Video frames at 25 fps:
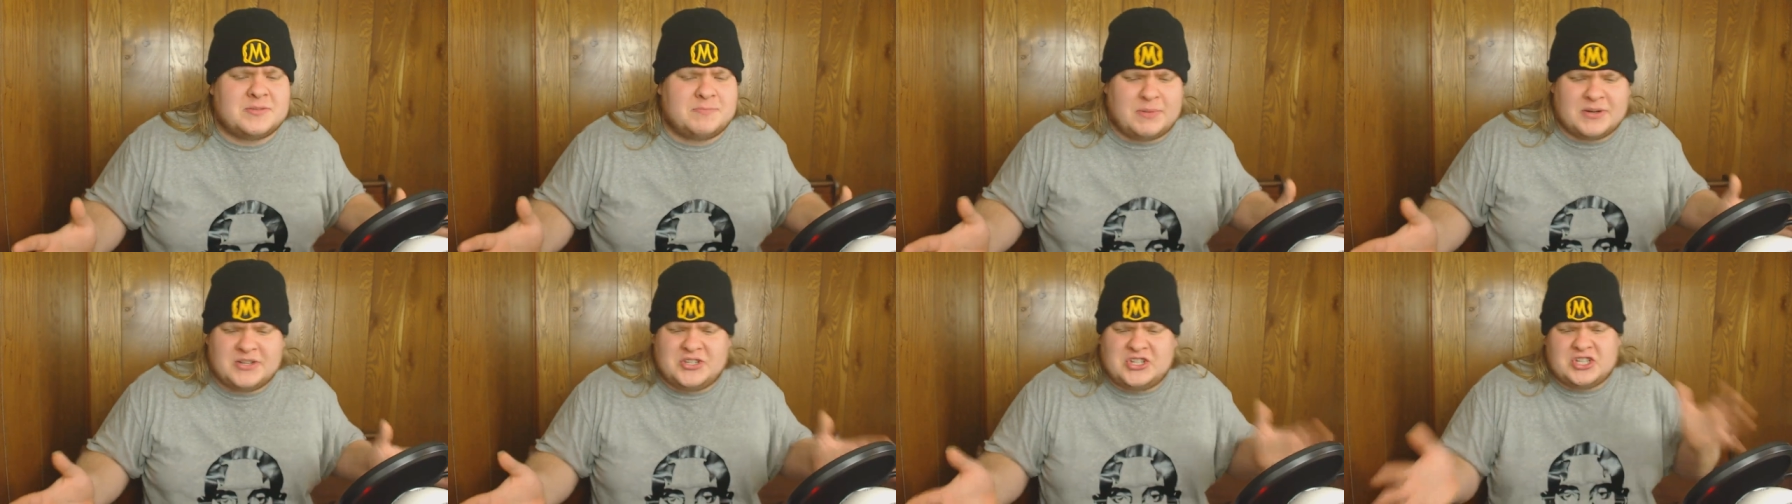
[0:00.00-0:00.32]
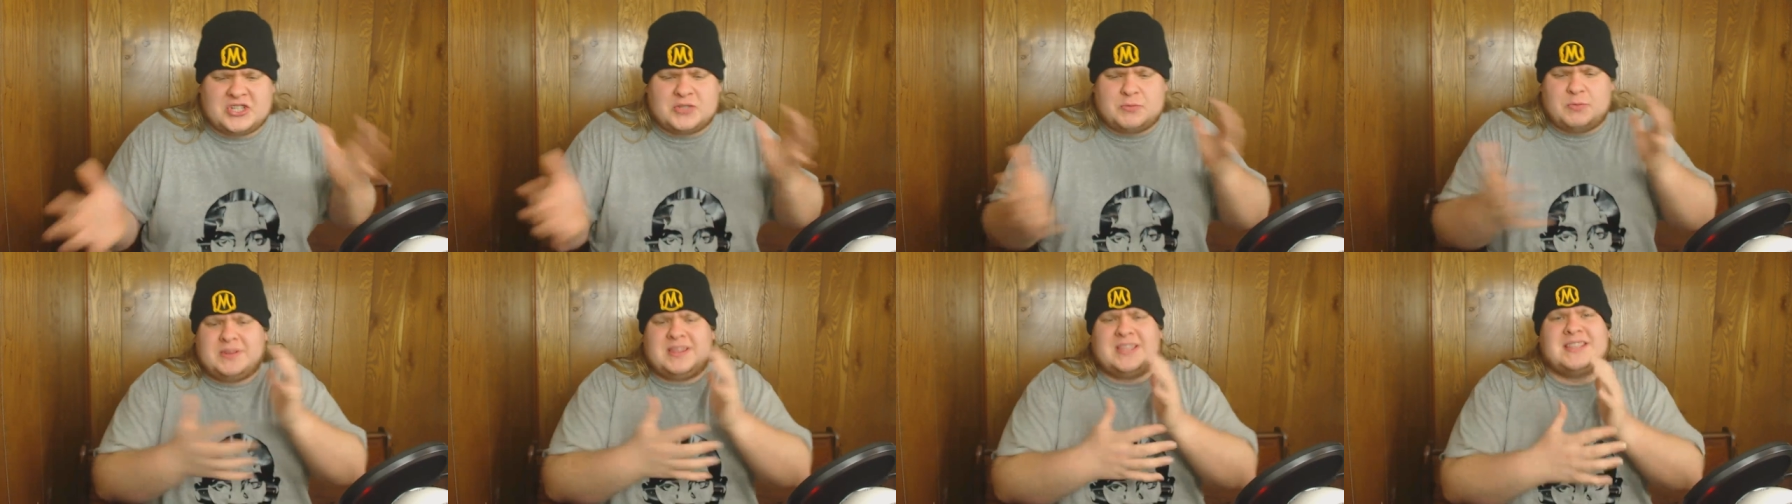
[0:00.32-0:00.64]
but
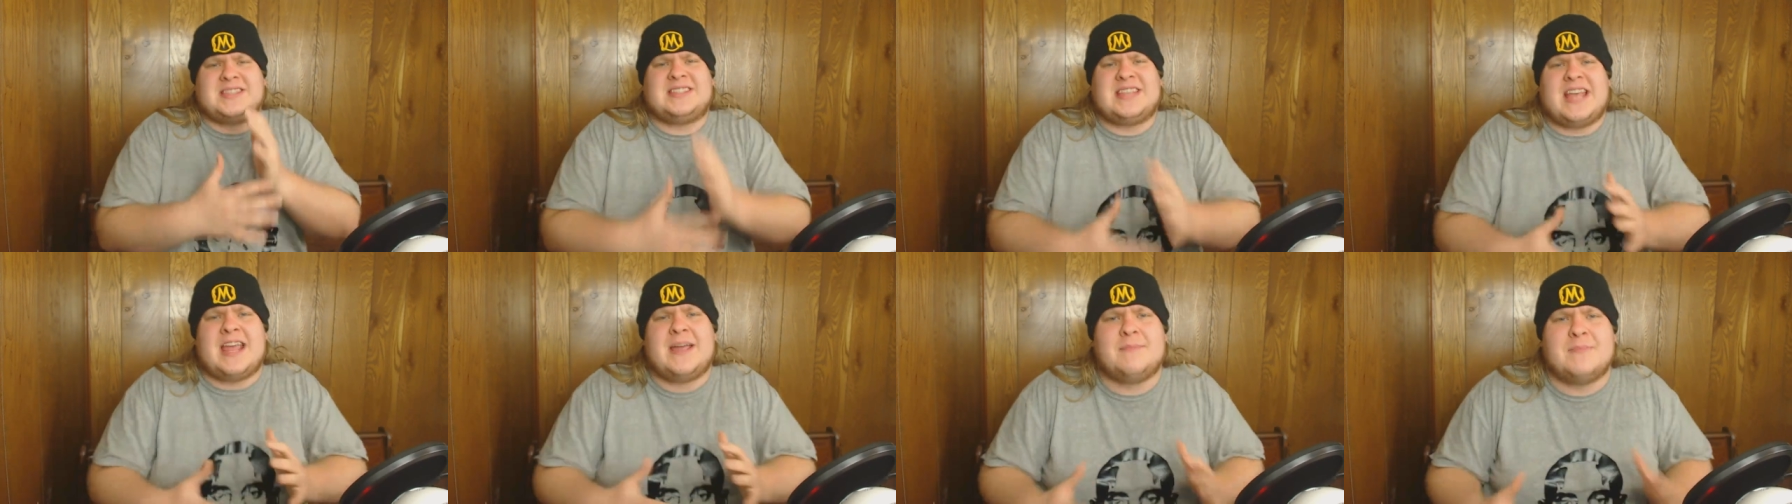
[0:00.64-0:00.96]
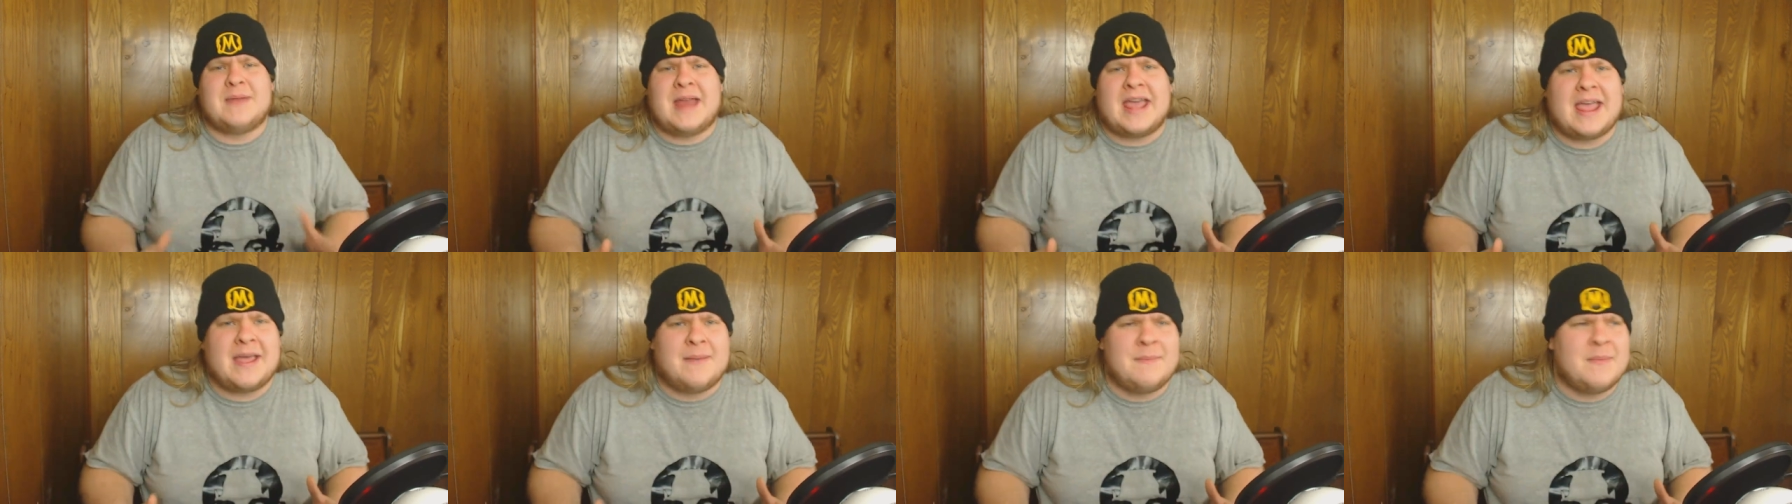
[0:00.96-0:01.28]
just with the same
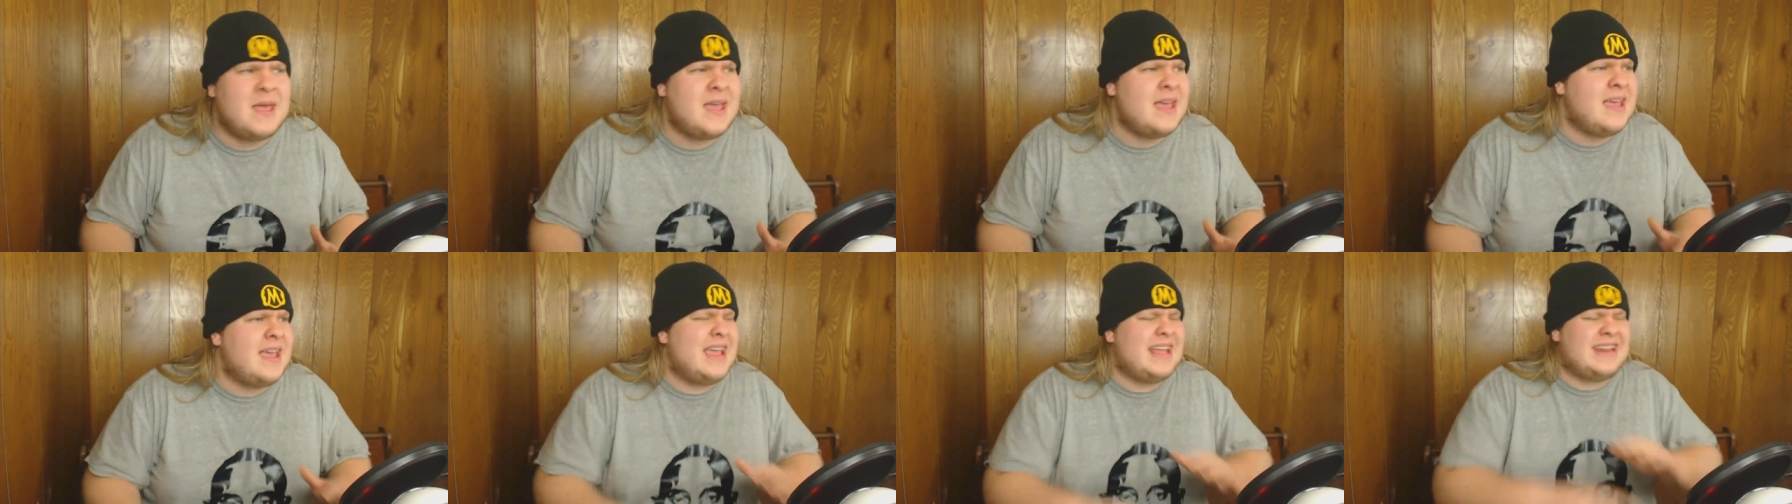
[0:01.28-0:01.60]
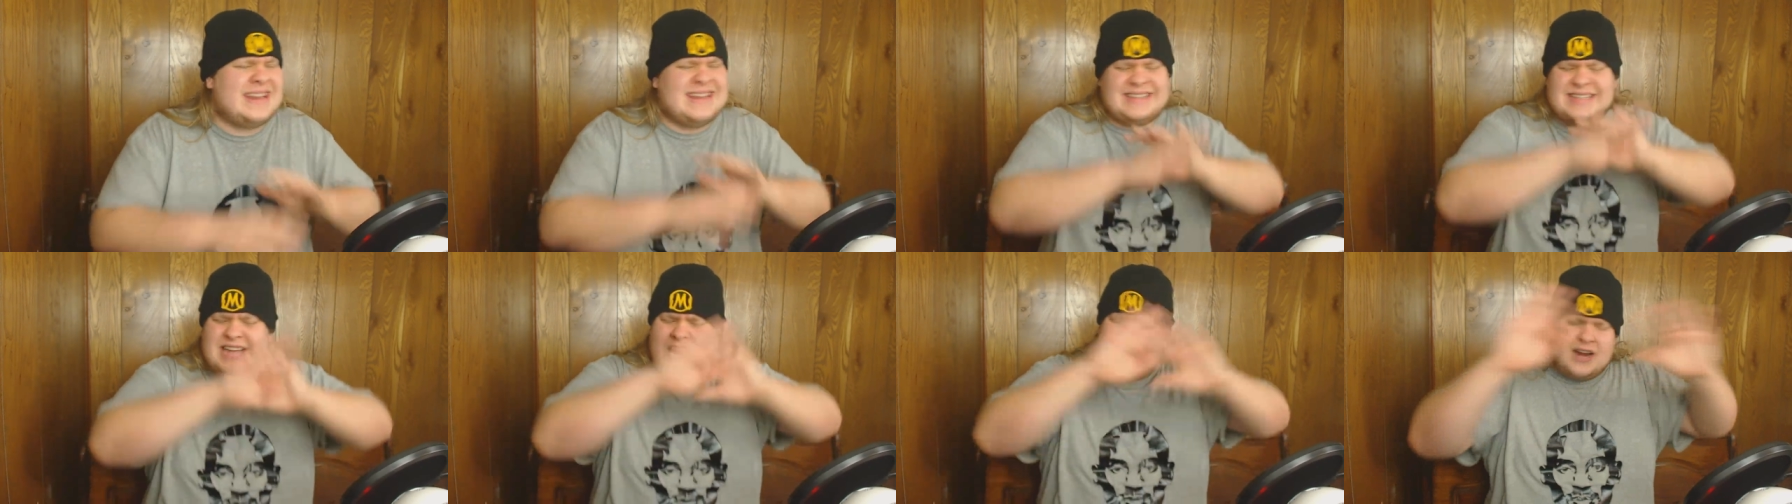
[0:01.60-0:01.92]
name in
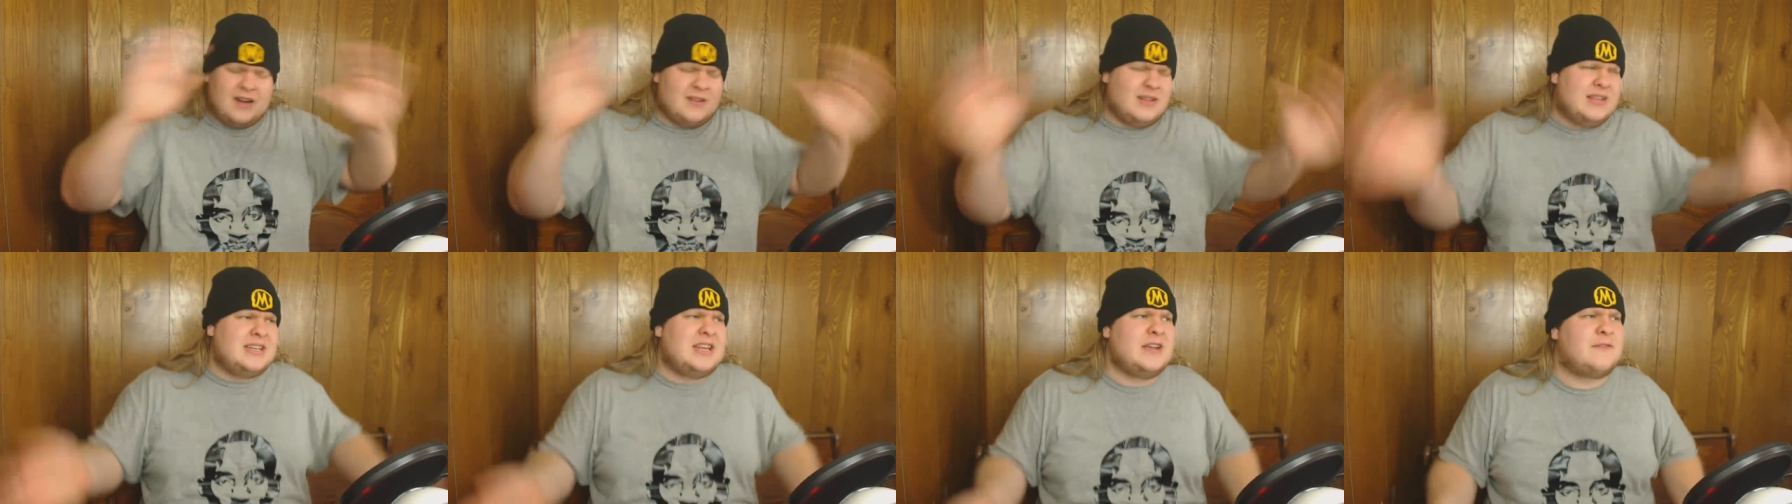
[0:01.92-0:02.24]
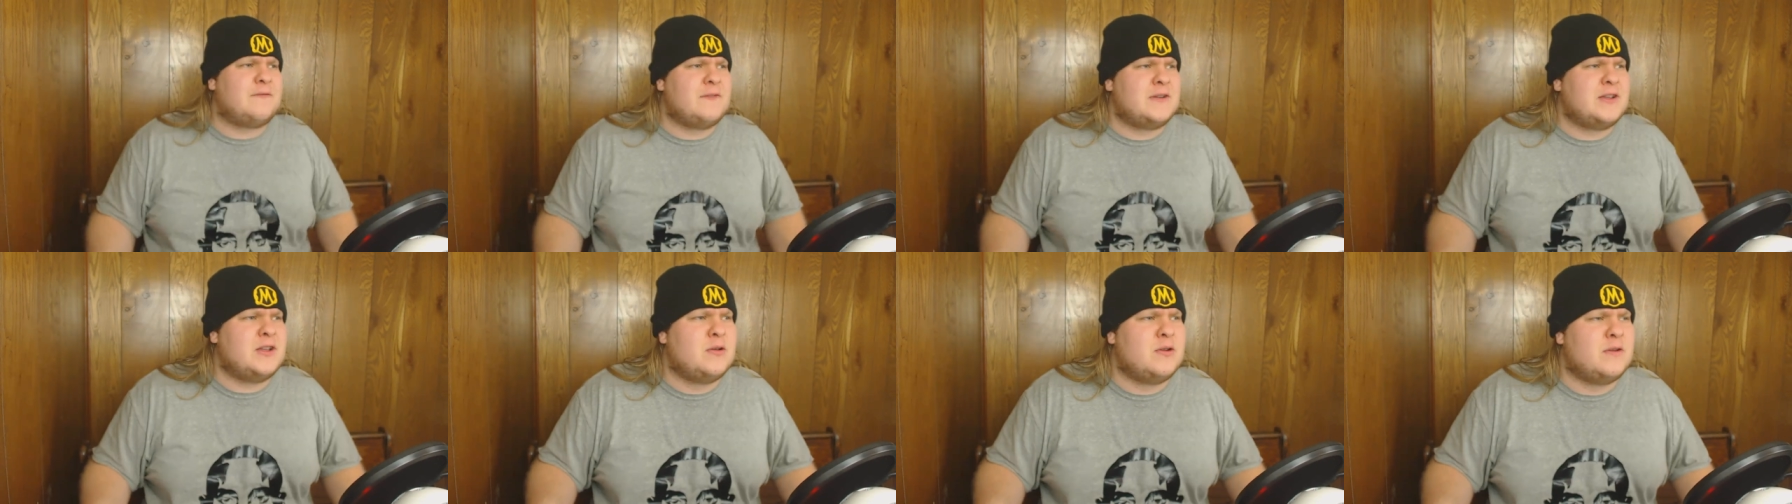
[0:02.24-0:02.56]
entirely
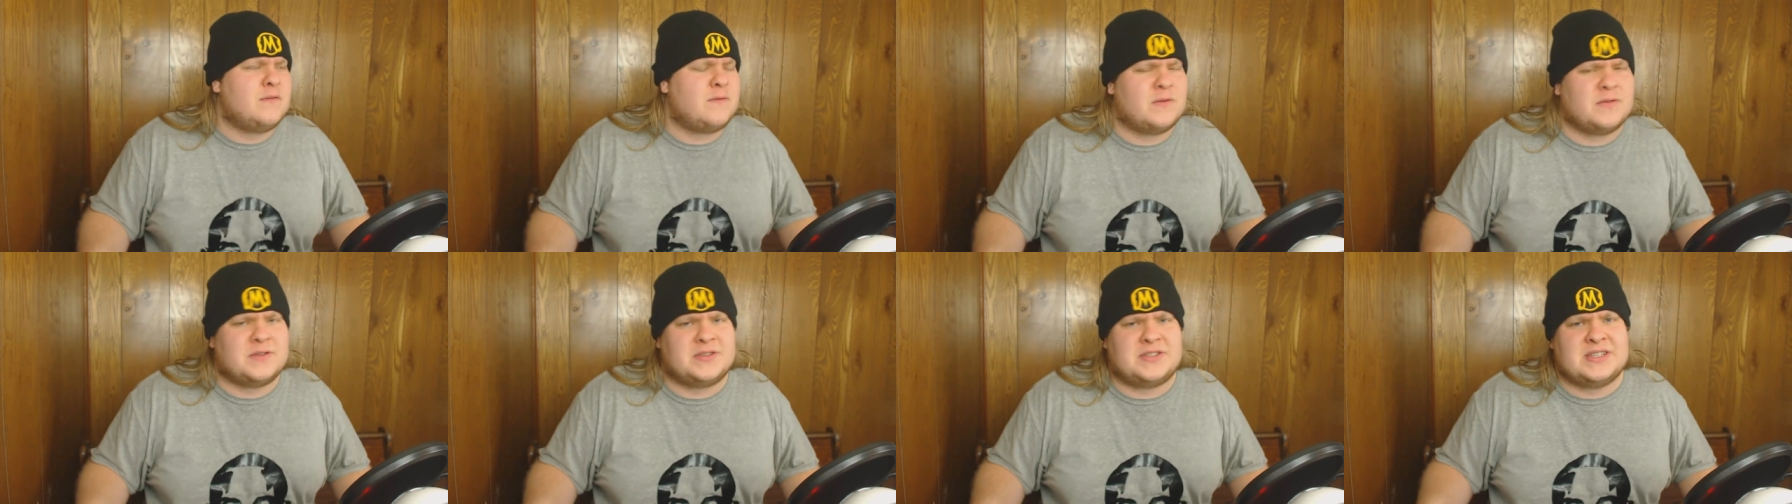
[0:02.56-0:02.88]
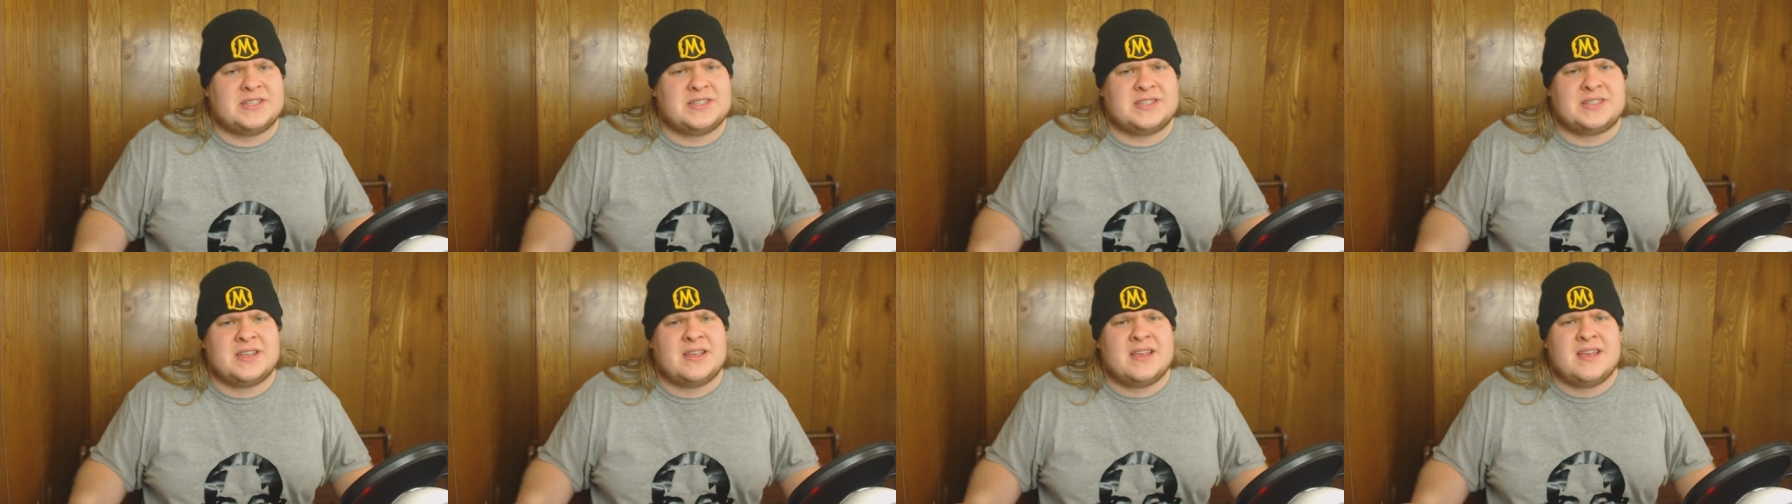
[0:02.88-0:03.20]
different
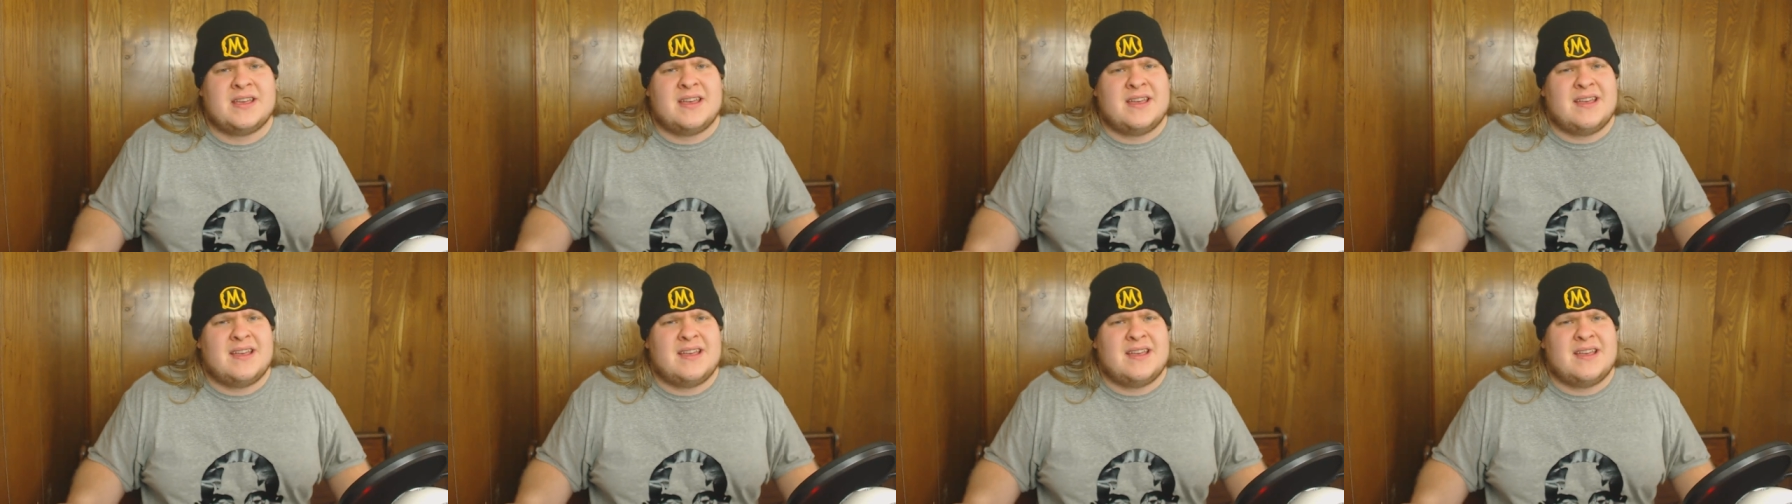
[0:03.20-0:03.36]
universes.